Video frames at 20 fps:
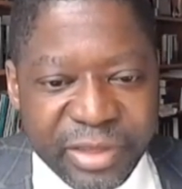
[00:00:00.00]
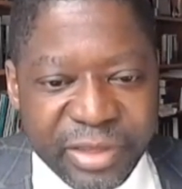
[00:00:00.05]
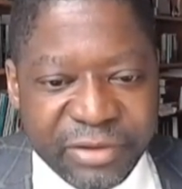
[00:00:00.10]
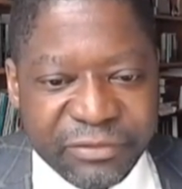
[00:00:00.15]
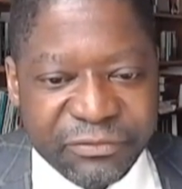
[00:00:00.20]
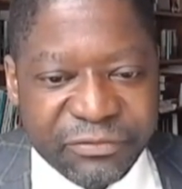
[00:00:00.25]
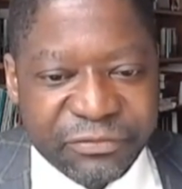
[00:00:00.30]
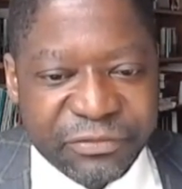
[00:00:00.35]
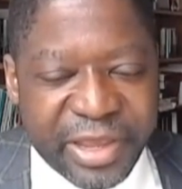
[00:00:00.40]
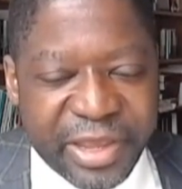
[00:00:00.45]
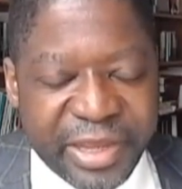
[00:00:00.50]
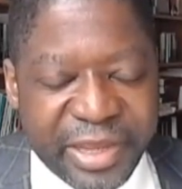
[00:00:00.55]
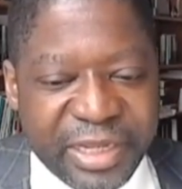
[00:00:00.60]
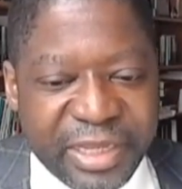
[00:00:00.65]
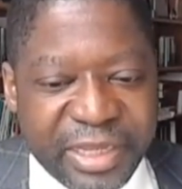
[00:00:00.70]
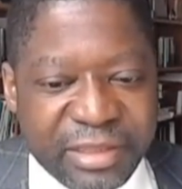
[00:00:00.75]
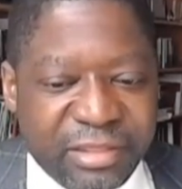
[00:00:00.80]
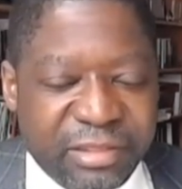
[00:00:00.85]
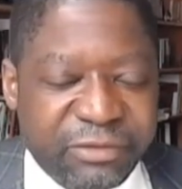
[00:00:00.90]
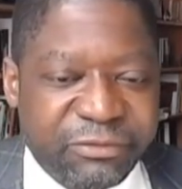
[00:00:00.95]
in
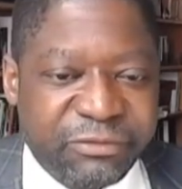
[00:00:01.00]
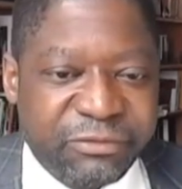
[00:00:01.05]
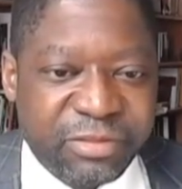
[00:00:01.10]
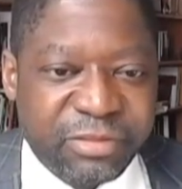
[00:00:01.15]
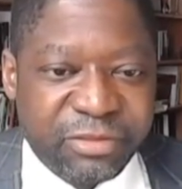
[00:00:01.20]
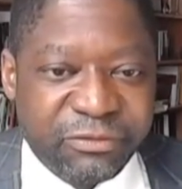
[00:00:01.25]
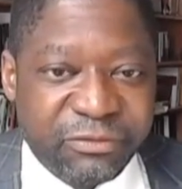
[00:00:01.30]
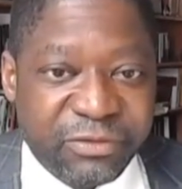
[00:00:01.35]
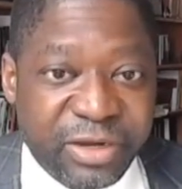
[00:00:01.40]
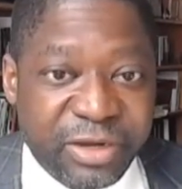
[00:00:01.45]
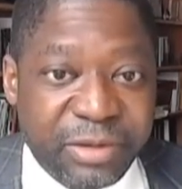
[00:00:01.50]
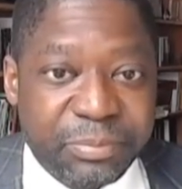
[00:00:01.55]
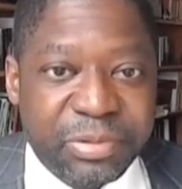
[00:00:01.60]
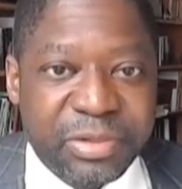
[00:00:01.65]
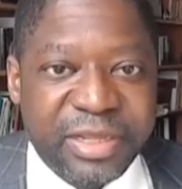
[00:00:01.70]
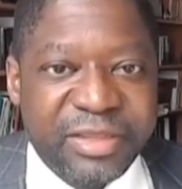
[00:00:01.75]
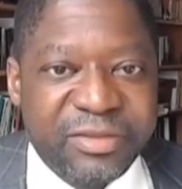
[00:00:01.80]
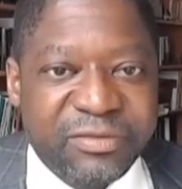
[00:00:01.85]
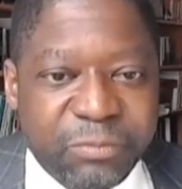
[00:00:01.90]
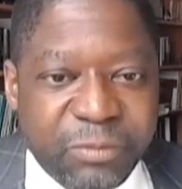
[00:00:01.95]
finding the
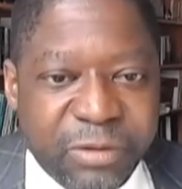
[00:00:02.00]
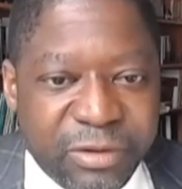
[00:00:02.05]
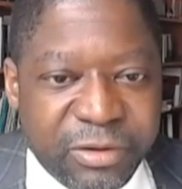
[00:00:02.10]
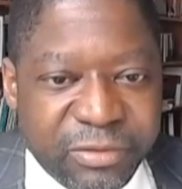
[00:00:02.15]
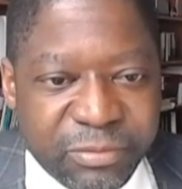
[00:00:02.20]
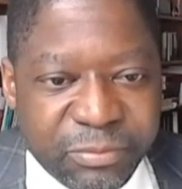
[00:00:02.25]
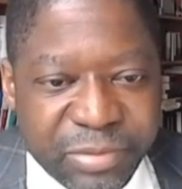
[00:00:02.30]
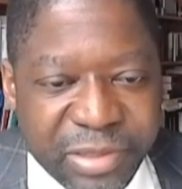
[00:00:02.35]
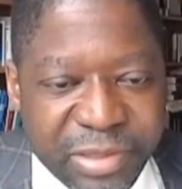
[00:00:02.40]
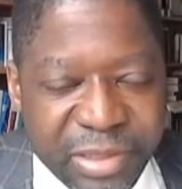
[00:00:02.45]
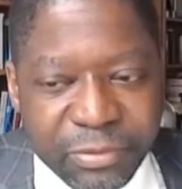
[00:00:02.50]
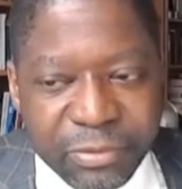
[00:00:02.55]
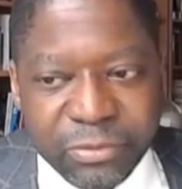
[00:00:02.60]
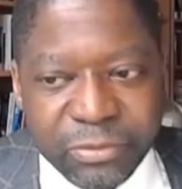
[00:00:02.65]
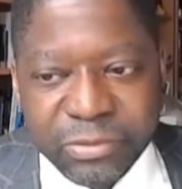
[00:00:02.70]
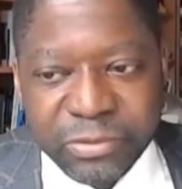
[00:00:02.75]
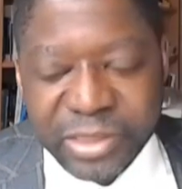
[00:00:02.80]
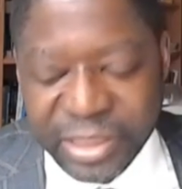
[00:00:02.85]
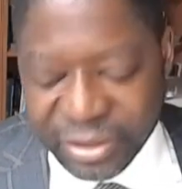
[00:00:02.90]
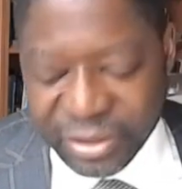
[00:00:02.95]
place where the people
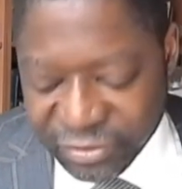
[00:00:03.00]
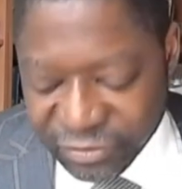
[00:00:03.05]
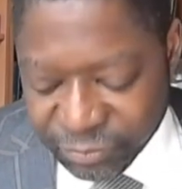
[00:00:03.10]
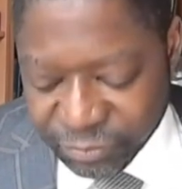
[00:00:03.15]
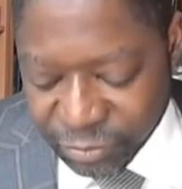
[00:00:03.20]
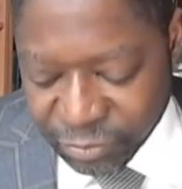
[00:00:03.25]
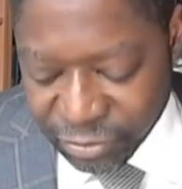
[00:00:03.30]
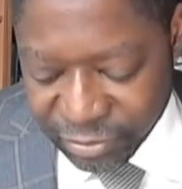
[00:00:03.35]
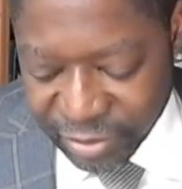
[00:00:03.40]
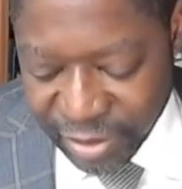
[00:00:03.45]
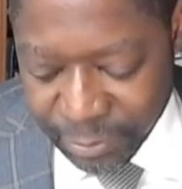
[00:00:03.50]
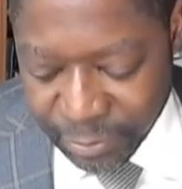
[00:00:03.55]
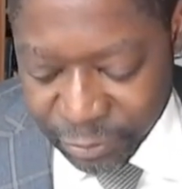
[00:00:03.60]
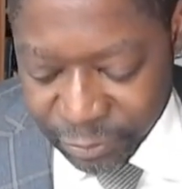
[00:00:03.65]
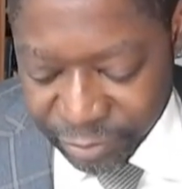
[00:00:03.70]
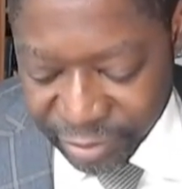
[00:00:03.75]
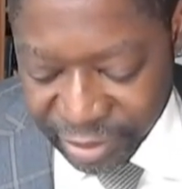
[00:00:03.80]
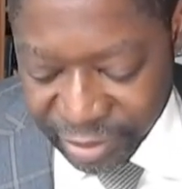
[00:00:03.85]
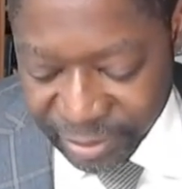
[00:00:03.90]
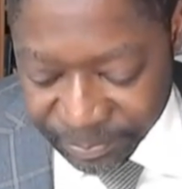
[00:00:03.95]
who lead this program will
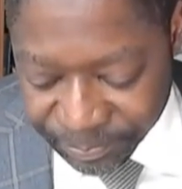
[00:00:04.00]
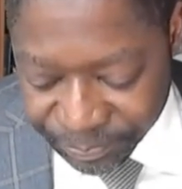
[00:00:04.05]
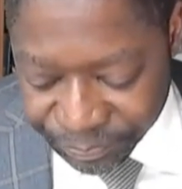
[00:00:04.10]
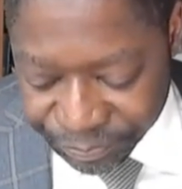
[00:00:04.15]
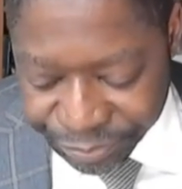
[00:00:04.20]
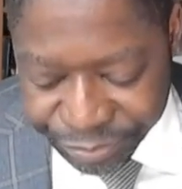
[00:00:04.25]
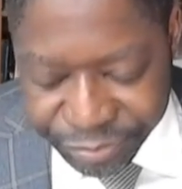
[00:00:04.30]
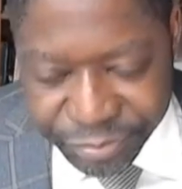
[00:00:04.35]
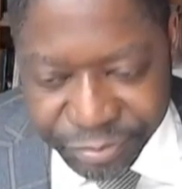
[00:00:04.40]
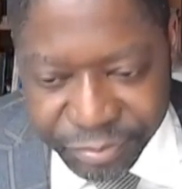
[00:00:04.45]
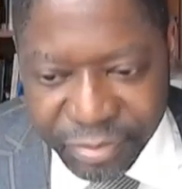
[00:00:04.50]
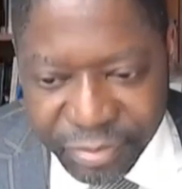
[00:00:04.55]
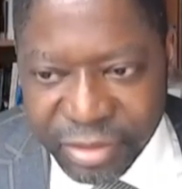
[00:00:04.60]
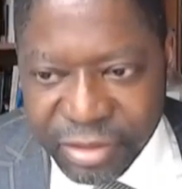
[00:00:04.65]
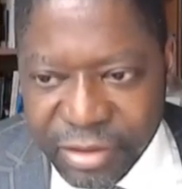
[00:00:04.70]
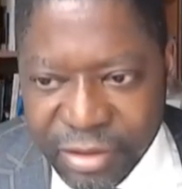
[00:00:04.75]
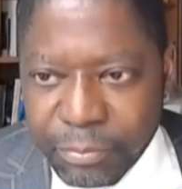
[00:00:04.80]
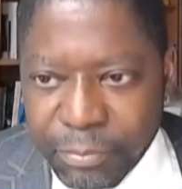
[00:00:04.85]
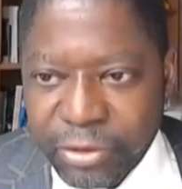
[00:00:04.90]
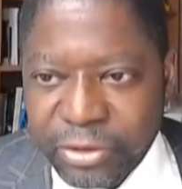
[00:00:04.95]
be.
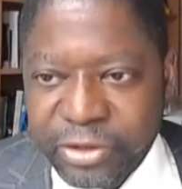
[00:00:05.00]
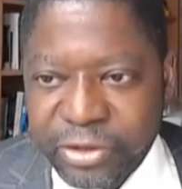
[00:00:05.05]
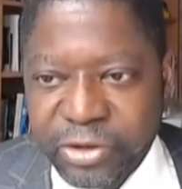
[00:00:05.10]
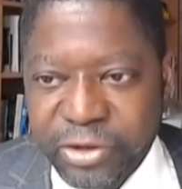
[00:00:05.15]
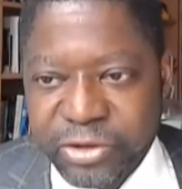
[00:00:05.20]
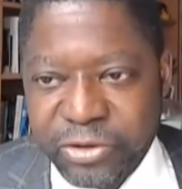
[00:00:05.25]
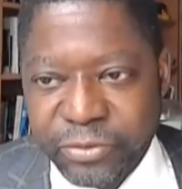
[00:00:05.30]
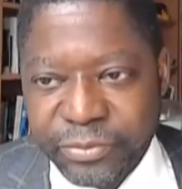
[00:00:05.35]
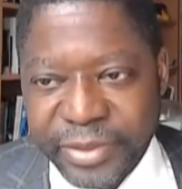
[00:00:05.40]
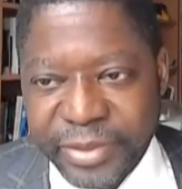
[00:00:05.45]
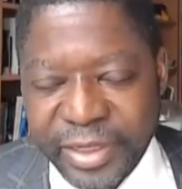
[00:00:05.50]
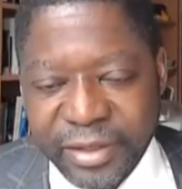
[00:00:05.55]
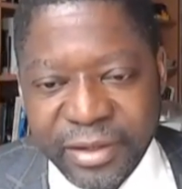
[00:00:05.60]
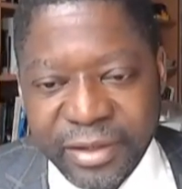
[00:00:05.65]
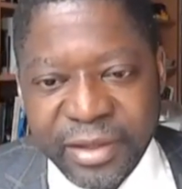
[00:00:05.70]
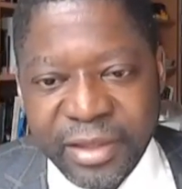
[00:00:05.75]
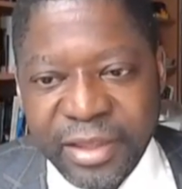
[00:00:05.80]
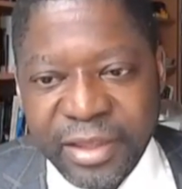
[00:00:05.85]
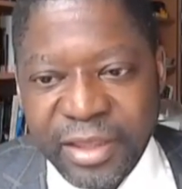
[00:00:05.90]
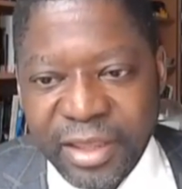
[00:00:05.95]
Procurement
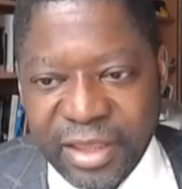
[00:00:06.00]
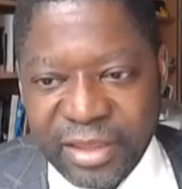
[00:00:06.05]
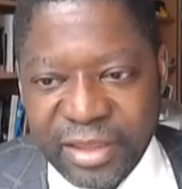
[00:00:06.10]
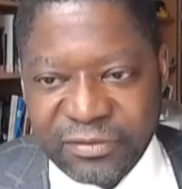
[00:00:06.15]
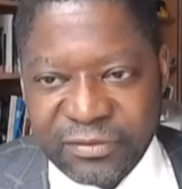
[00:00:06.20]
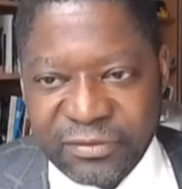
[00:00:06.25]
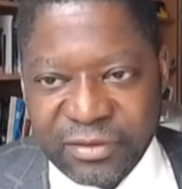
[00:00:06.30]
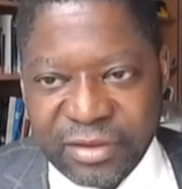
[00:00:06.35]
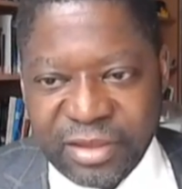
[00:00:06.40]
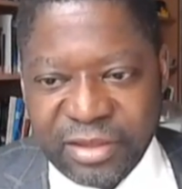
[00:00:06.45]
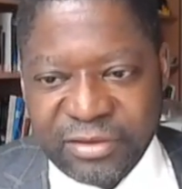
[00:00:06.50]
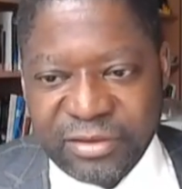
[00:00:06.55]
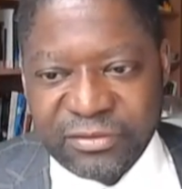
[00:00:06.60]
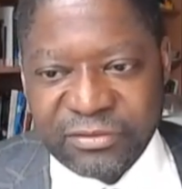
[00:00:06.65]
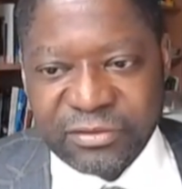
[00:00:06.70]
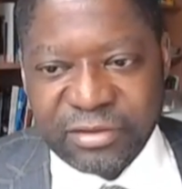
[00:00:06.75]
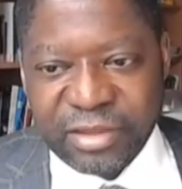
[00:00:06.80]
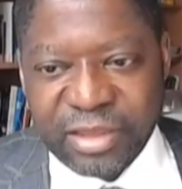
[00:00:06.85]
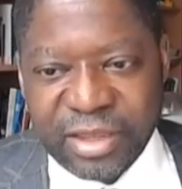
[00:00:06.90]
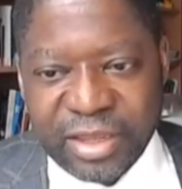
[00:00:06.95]
is
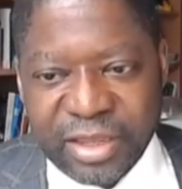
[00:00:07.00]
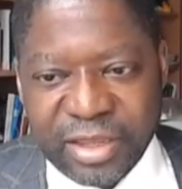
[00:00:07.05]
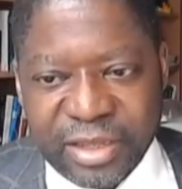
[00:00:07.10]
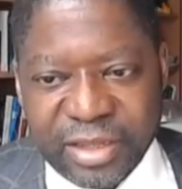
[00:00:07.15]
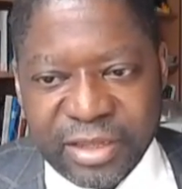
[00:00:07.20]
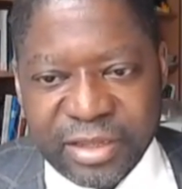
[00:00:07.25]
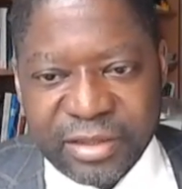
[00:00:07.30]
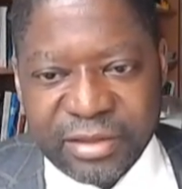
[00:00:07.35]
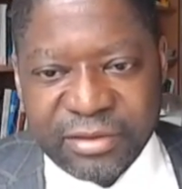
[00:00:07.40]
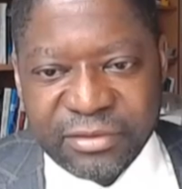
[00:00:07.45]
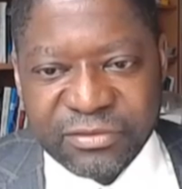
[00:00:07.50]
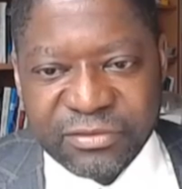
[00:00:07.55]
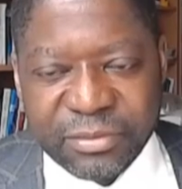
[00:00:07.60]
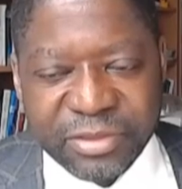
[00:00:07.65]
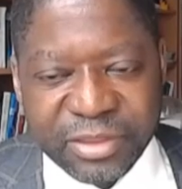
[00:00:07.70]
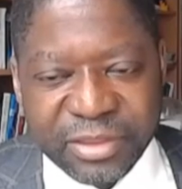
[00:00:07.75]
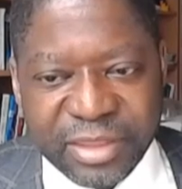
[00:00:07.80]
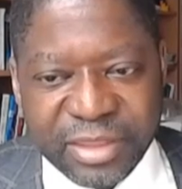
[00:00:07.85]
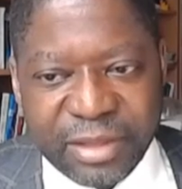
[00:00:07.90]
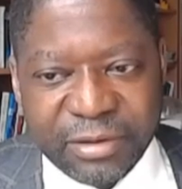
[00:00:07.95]

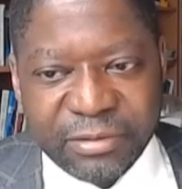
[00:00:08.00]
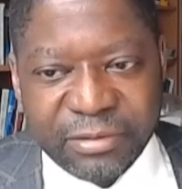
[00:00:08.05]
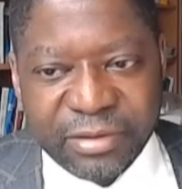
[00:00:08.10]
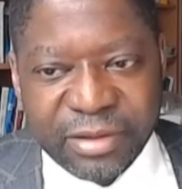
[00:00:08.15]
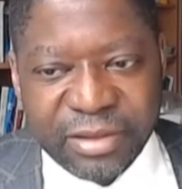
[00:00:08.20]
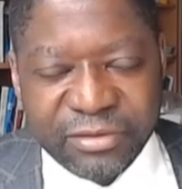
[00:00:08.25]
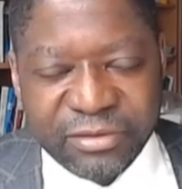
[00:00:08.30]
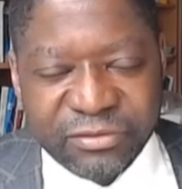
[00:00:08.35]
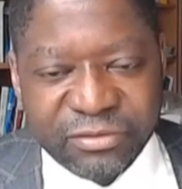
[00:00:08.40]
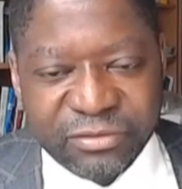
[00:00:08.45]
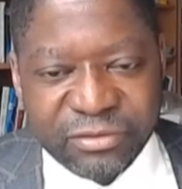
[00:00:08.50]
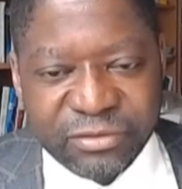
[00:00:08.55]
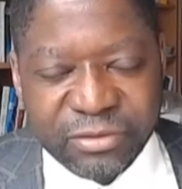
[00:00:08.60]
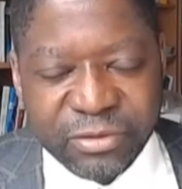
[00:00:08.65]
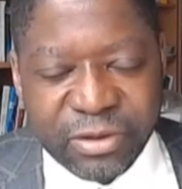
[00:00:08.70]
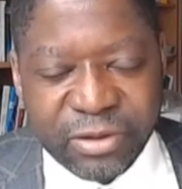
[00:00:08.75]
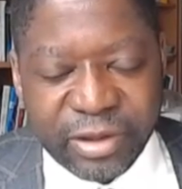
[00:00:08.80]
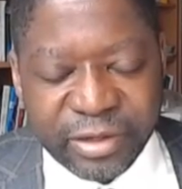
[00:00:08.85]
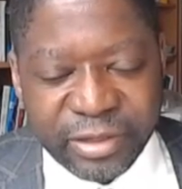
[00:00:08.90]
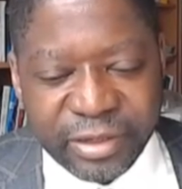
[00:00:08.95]
something that has
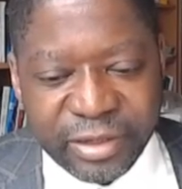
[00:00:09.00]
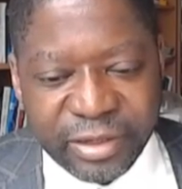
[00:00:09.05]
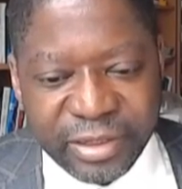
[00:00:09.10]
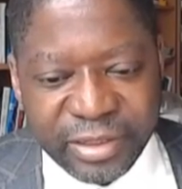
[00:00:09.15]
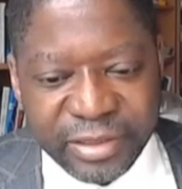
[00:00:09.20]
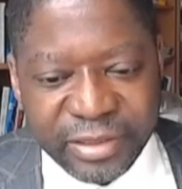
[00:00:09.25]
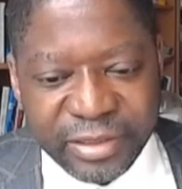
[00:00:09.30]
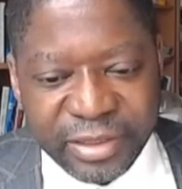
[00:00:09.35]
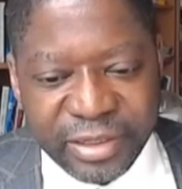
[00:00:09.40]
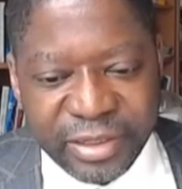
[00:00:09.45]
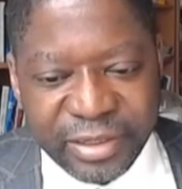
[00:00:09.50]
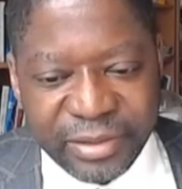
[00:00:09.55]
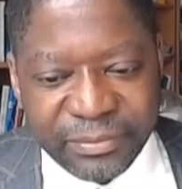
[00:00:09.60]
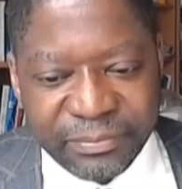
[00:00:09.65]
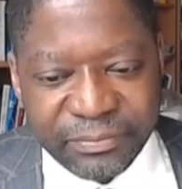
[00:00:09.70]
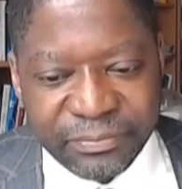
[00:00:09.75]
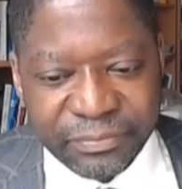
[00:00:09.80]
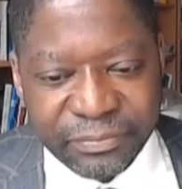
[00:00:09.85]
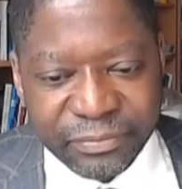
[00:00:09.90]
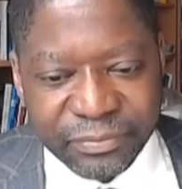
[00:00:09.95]
gone
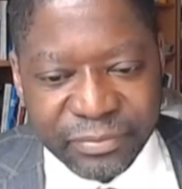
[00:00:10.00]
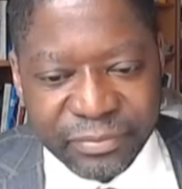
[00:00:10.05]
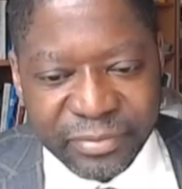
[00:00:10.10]
on